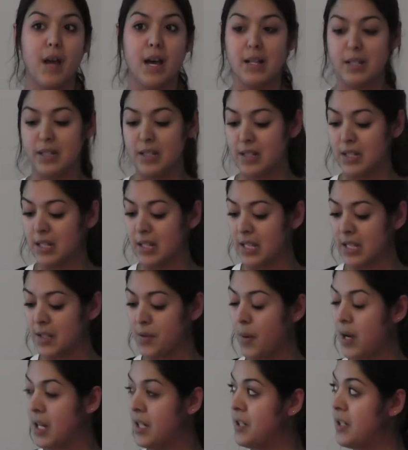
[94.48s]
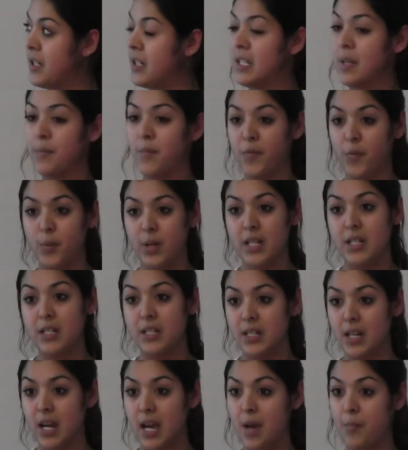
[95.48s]
answers to this question, some of
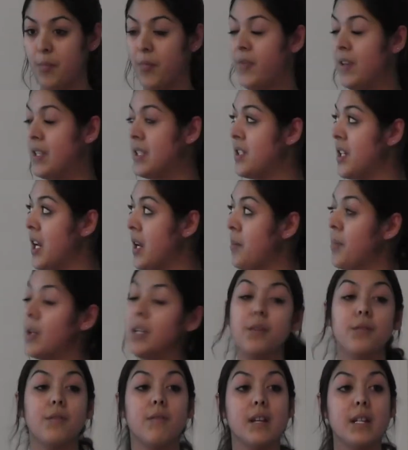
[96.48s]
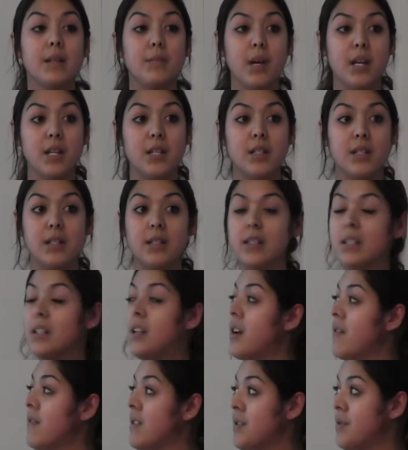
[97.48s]
which Professor Chamberlain already mentioned in
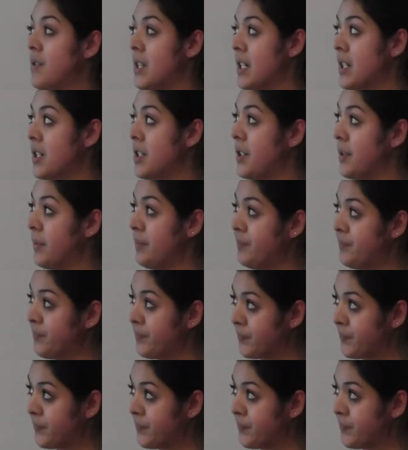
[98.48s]
her introduction.